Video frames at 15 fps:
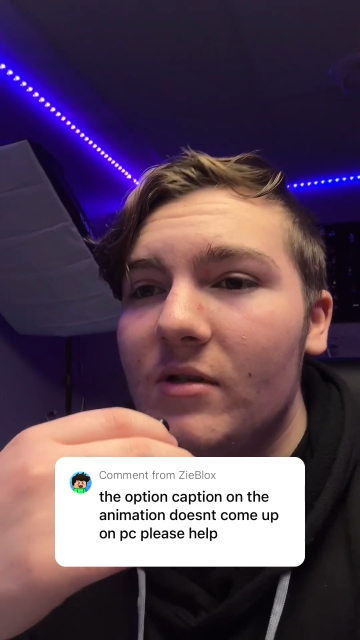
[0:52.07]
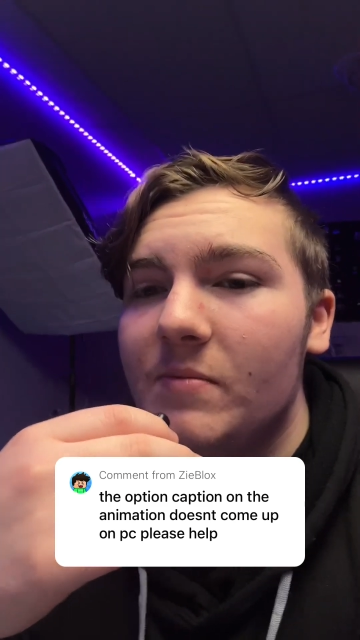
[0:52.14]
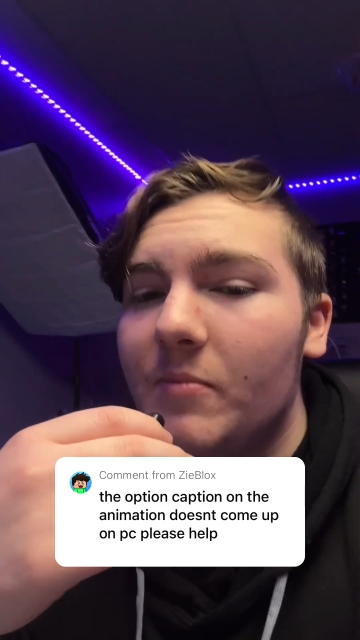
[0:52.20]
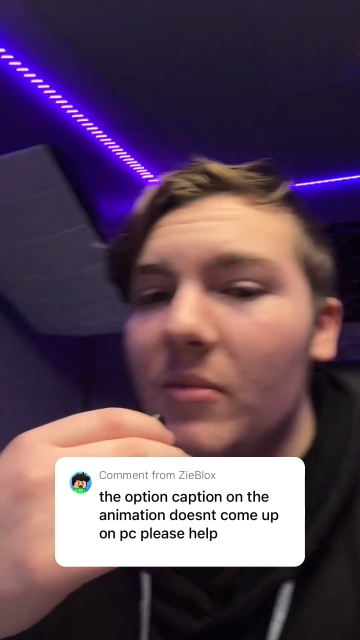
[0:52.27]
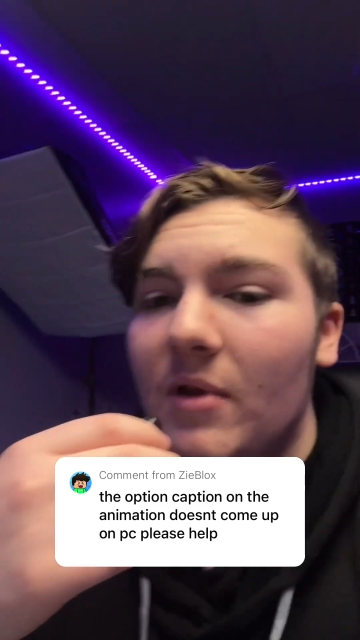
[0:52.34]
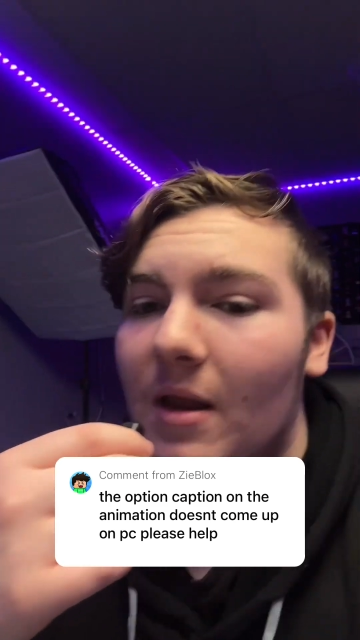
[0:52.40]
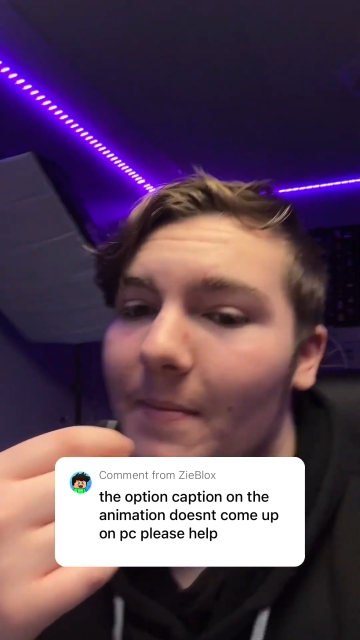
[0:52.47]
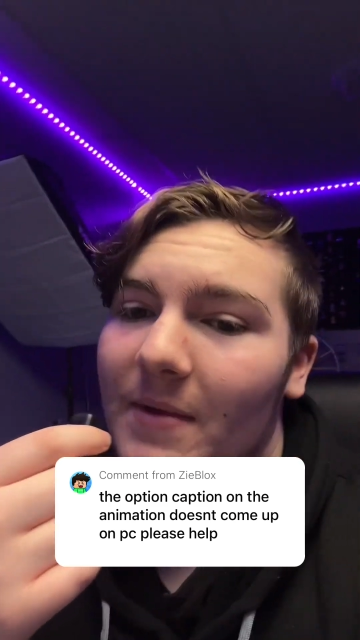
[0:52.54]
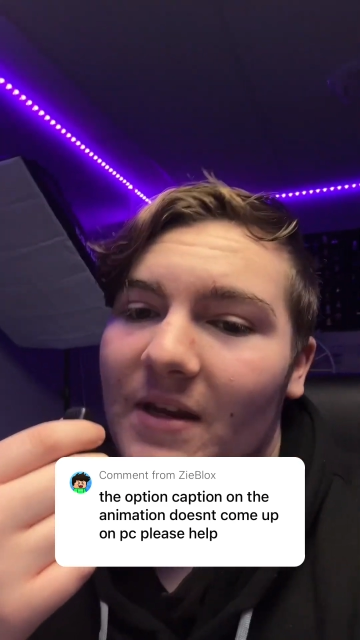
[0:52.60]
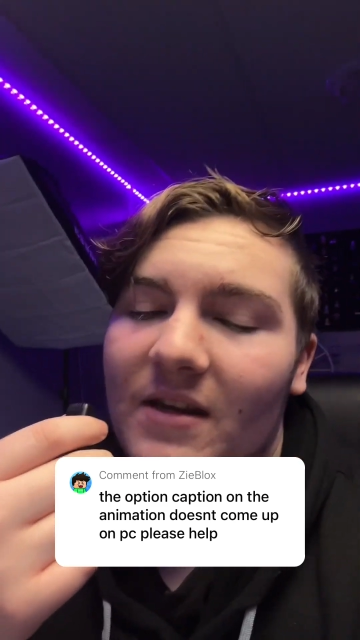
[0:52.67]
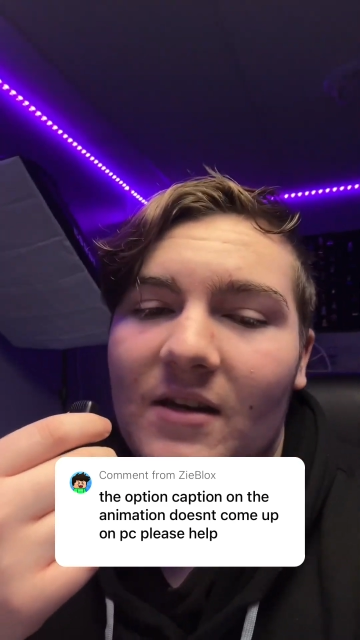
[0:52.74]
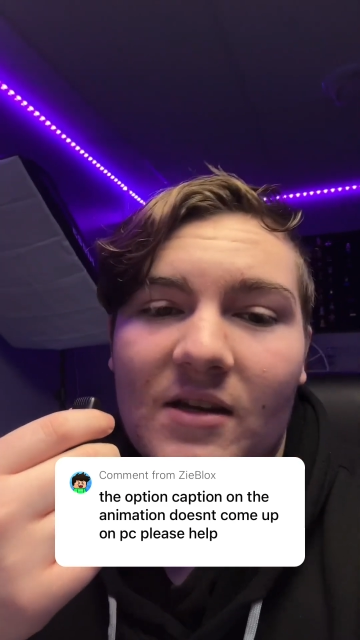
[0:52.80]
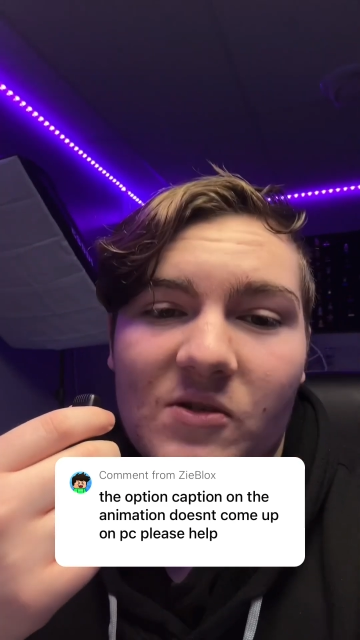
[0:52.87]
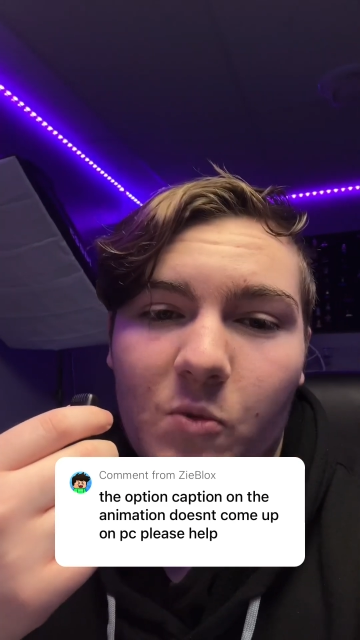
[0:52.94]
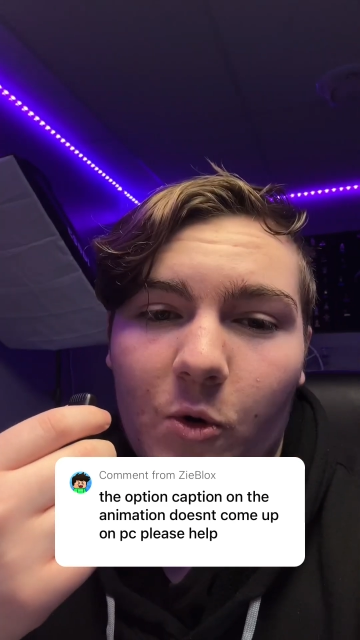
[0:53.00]
But, I mean, it
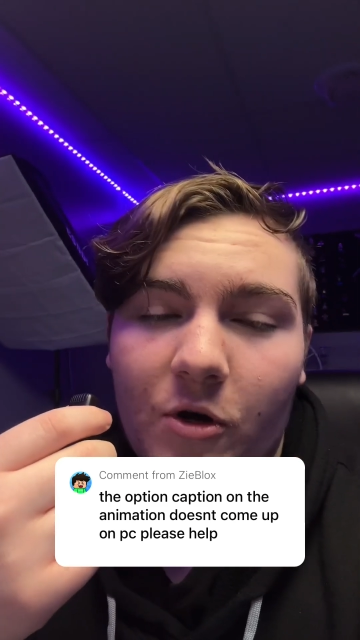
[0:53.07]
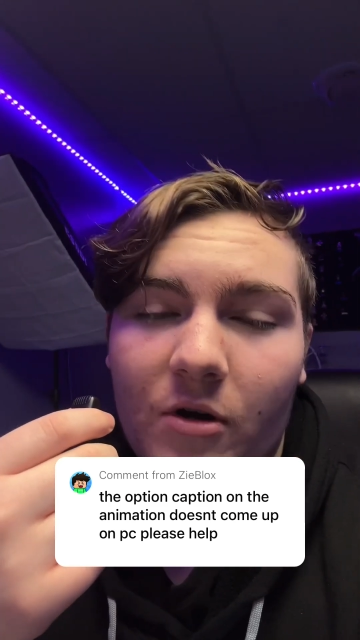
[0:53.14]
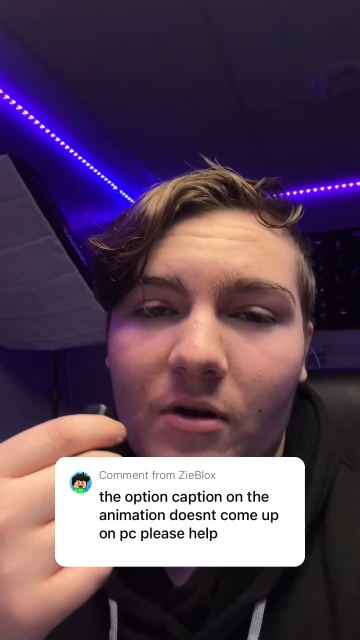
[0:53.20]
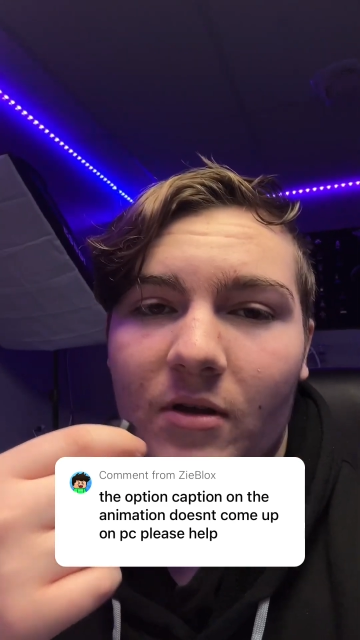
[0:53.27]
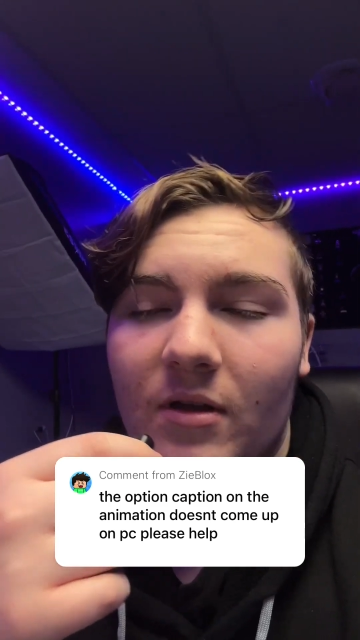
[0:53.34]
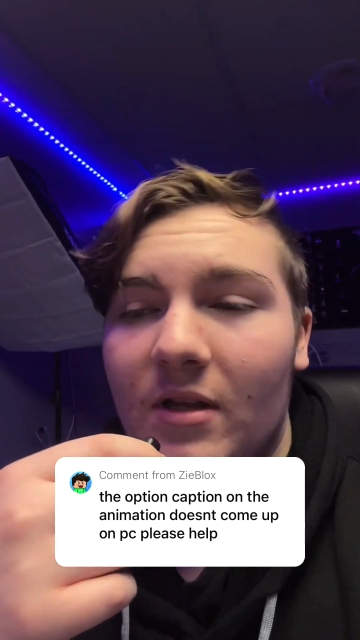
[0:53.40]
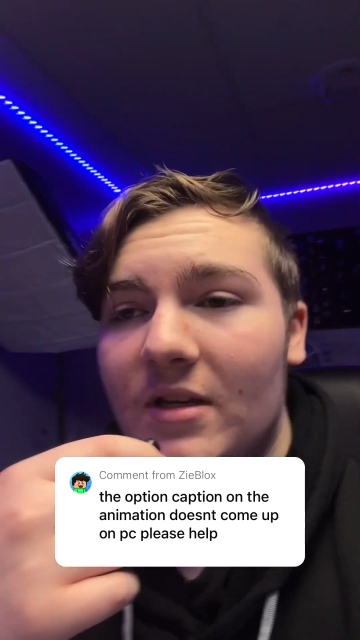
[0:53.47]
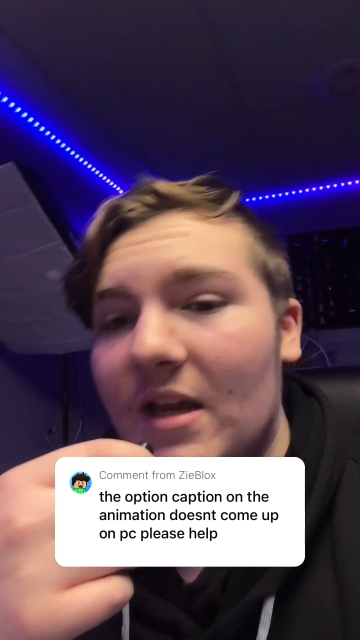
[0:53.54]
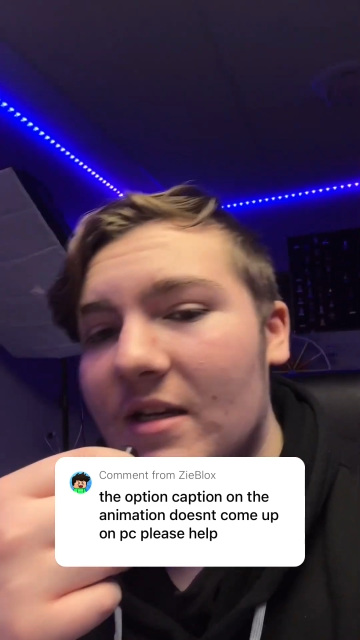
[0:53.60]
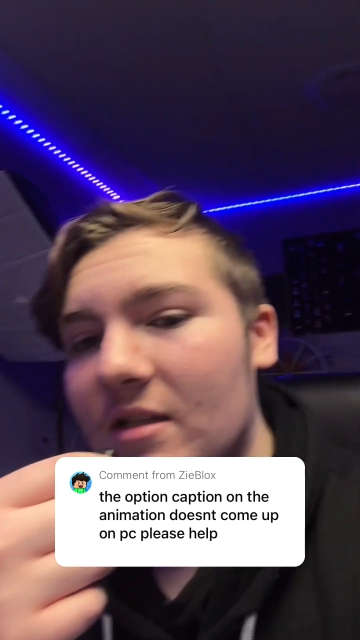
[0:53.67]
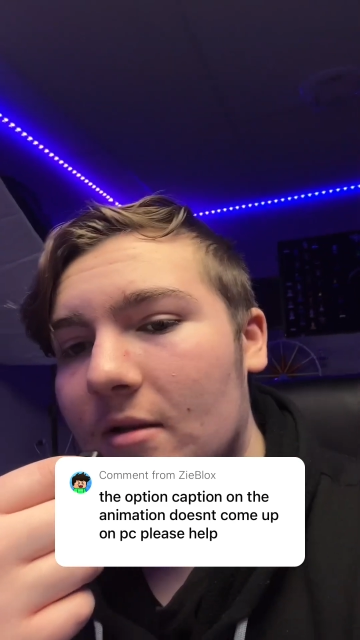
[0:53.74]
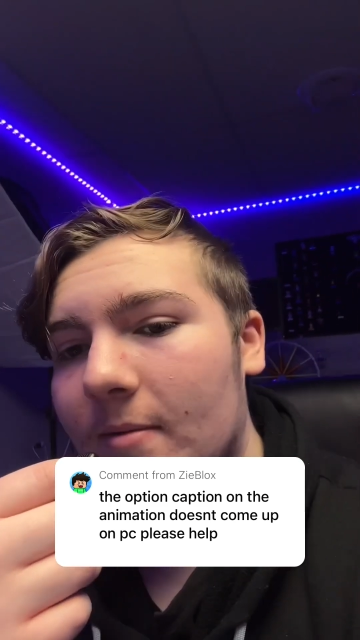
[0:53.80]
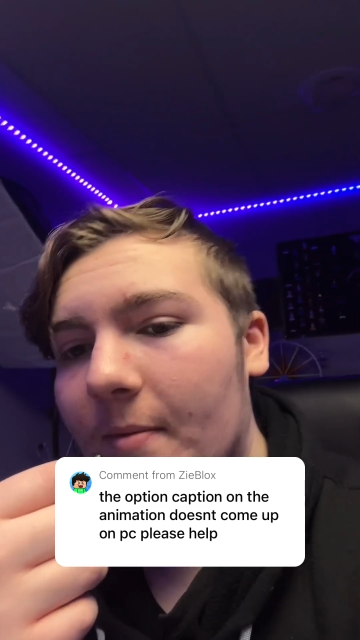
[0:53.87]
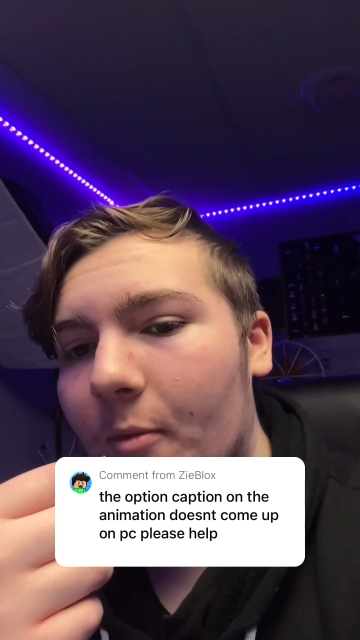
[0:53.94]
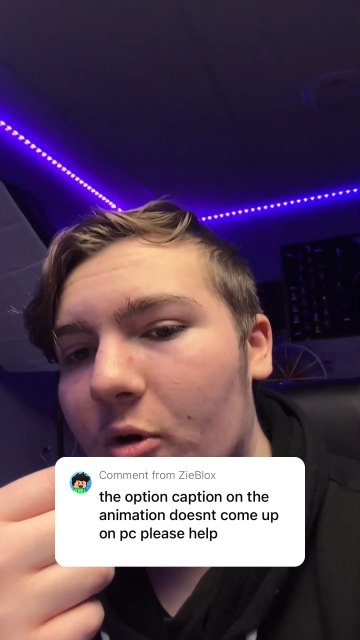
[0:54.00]
does work. It takes a
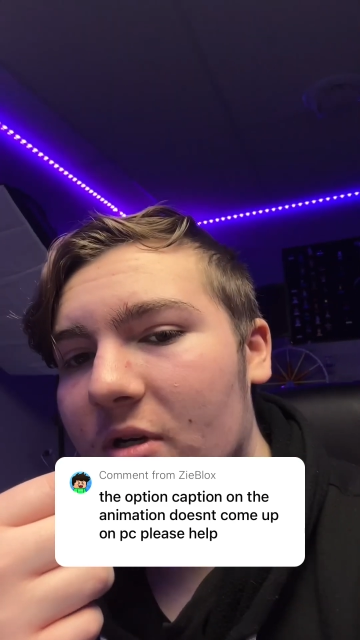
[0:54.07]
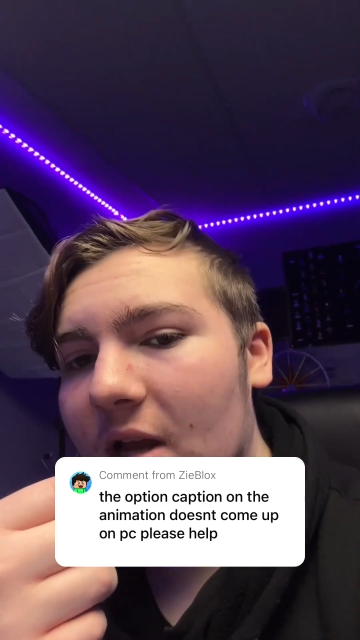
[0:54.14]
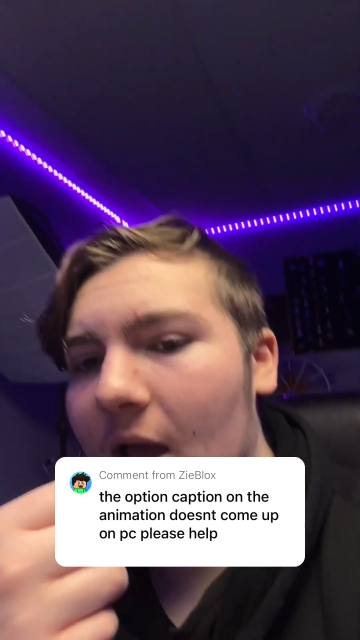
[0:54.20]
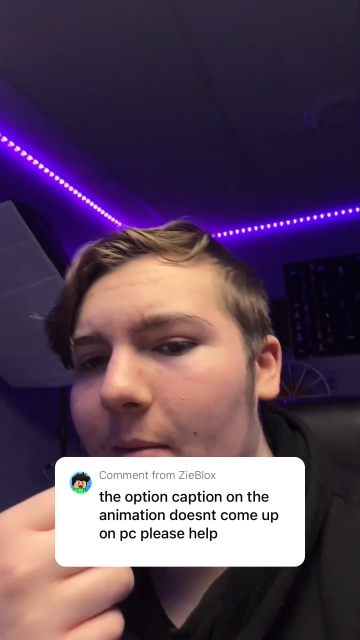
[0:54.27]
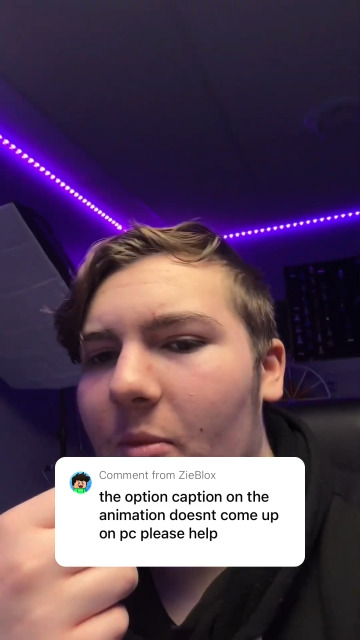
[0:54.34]
little bit more time,